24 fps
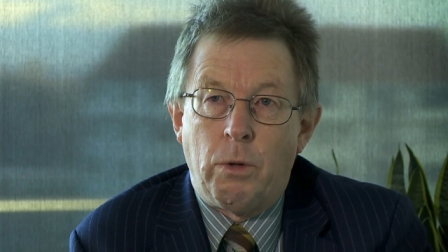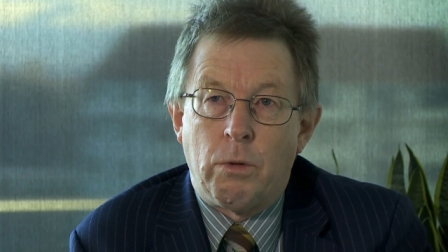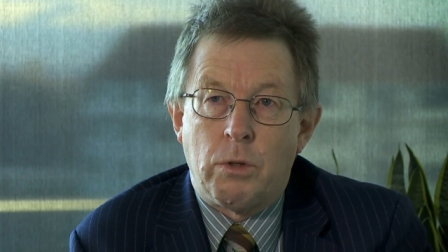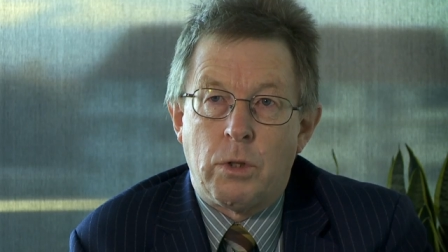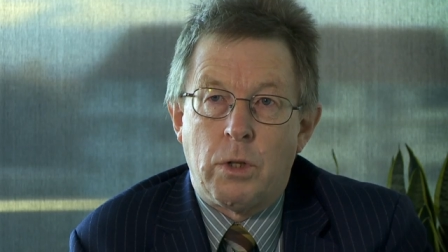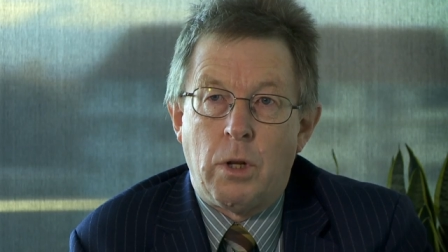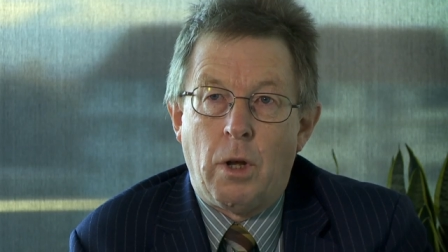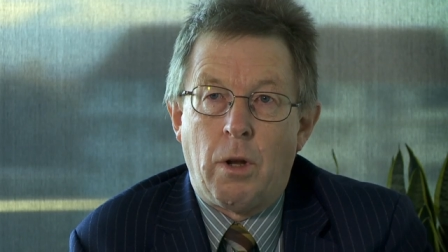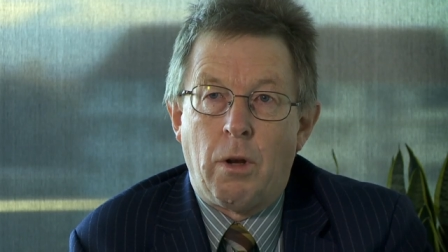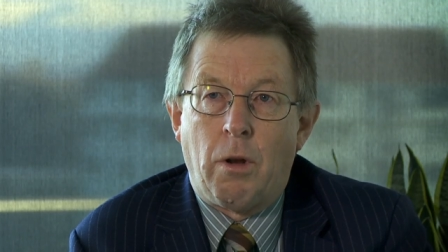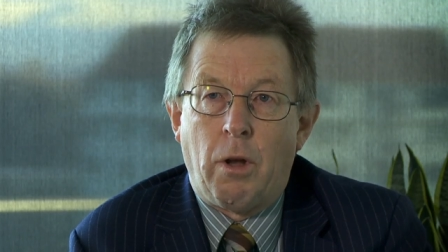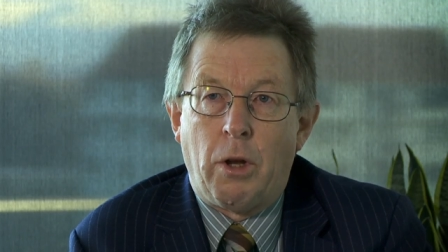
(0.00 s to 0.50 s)
It's
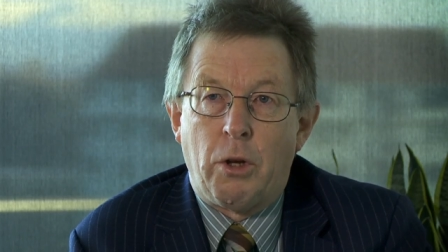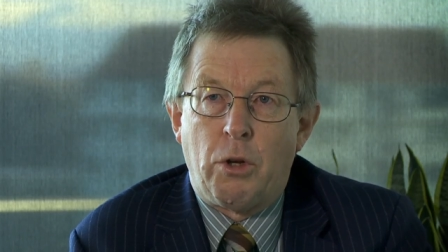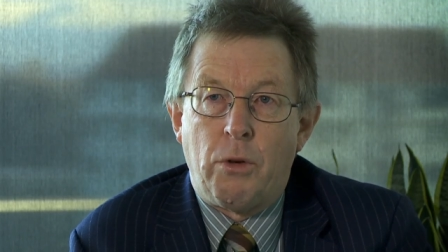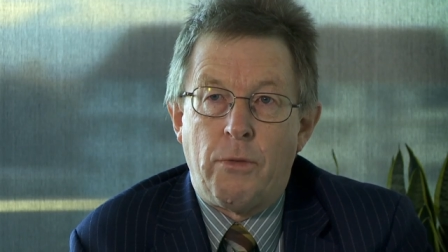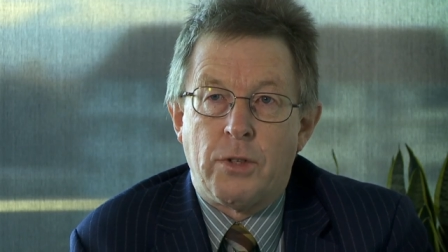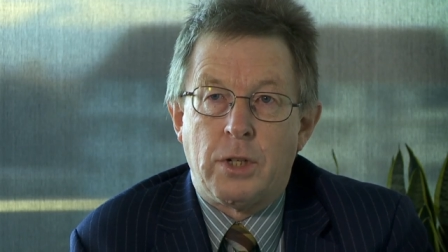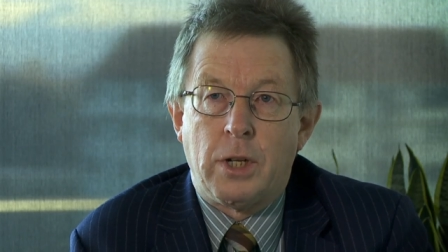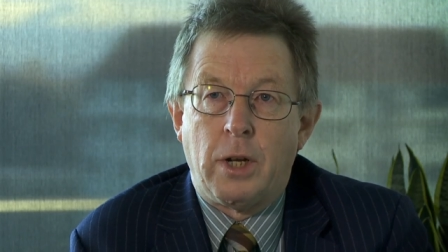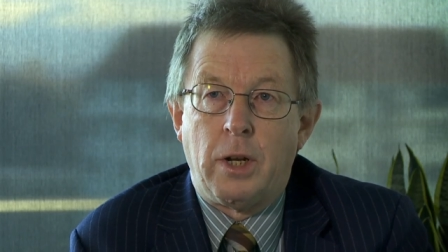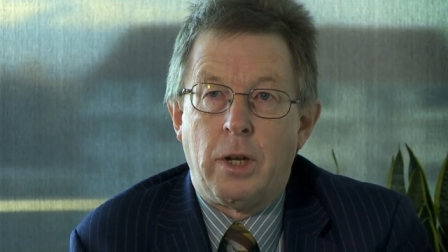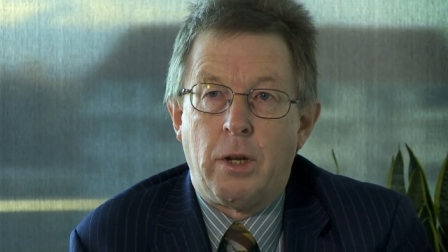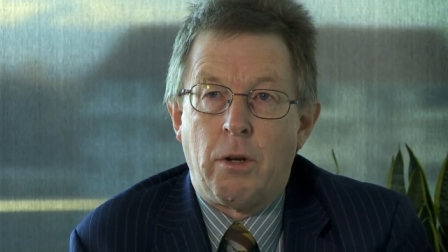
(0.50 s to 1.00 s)
not like you've
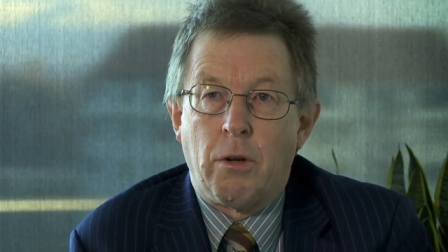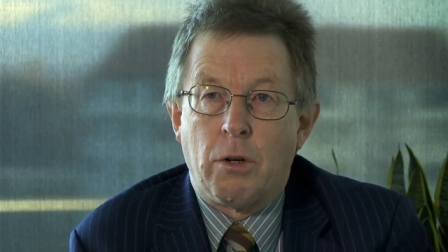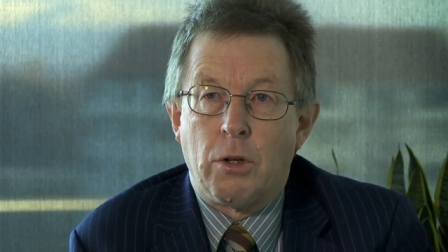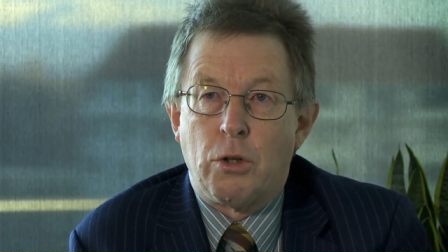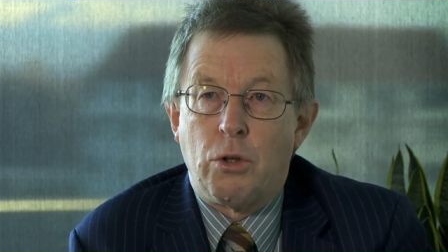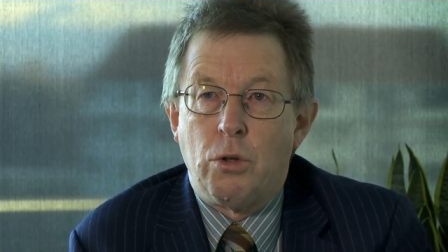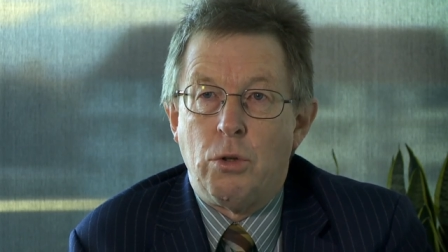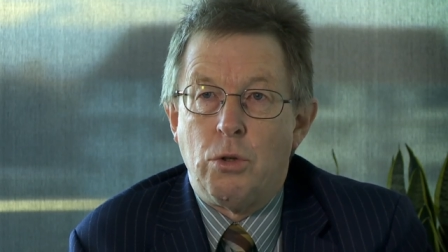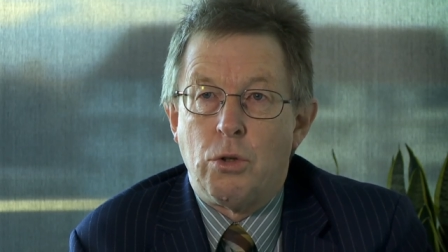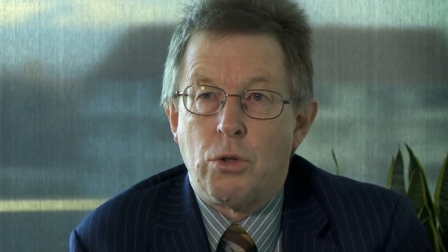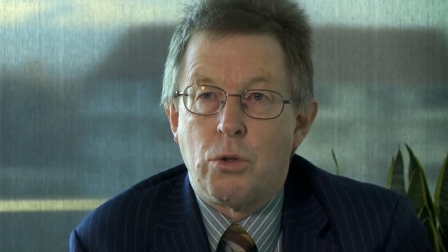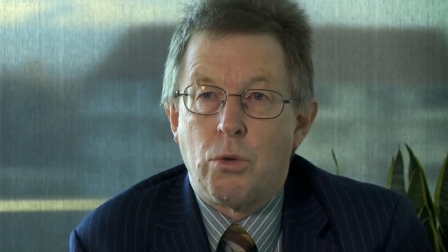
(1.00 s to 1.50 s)
suddenly got a
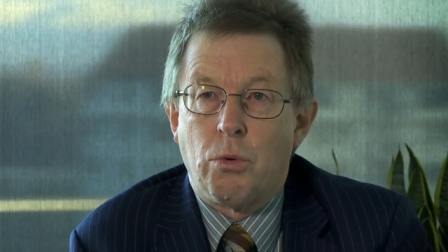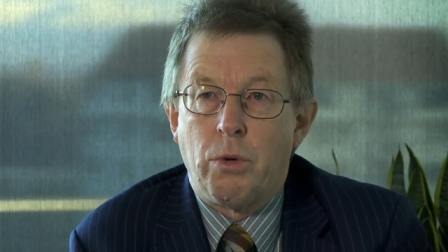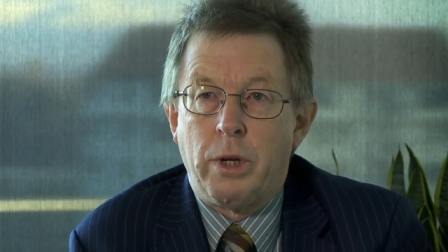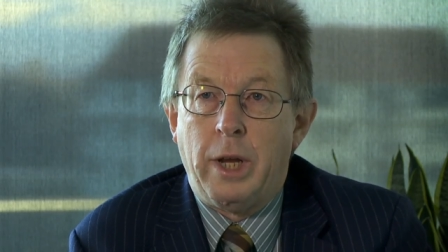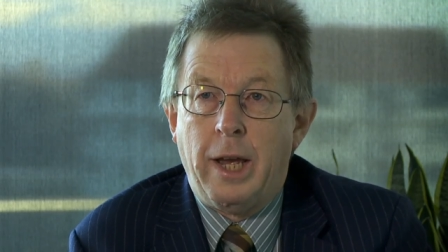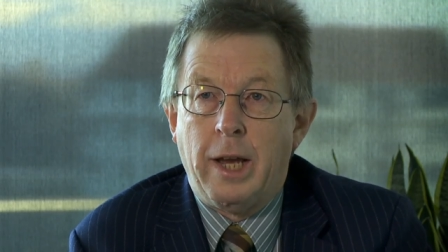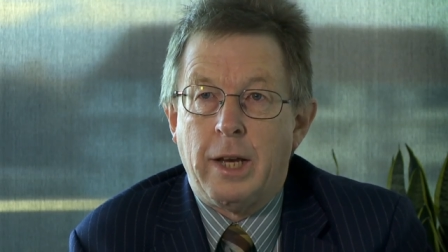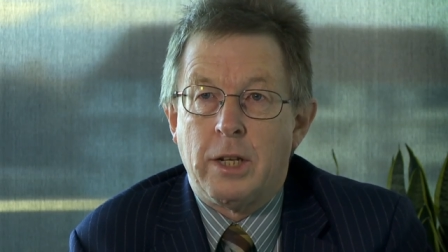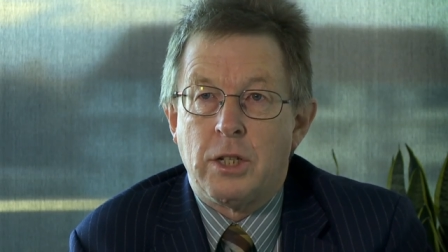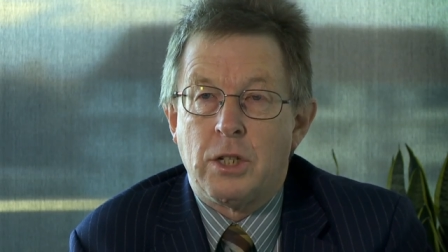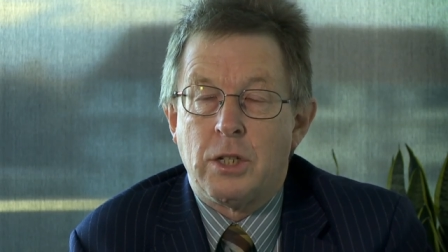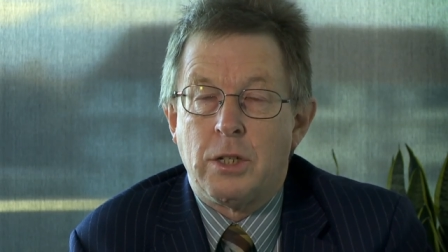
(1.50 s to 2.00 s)
two-storey
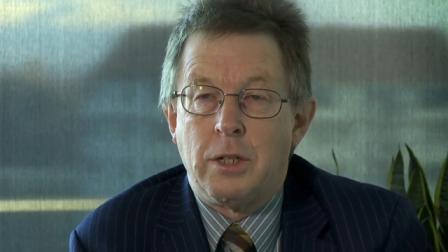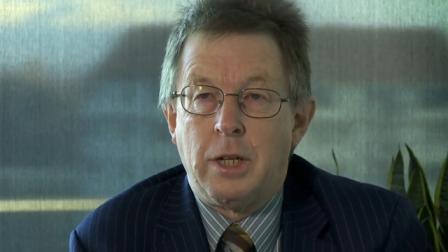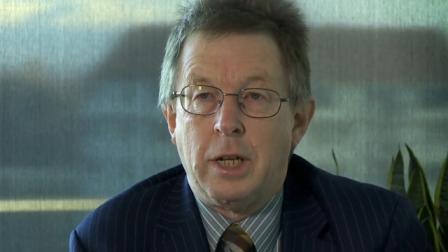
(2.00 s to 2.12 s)
house